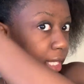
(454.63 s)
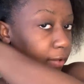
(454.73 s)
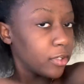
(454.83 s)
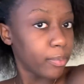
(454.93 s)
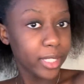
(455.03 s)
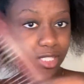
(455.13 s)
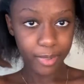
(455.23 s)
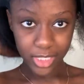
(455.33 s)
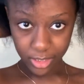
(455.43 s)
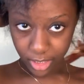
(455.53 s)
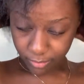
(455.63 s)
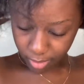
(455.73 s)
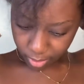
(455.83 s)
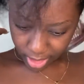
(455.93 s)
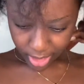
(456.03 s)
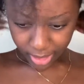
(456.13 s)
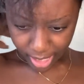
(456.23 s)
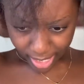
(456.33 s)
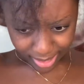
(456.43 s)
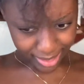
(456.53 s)
If you're not participating in the giveaway yet,
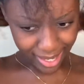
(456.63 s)
and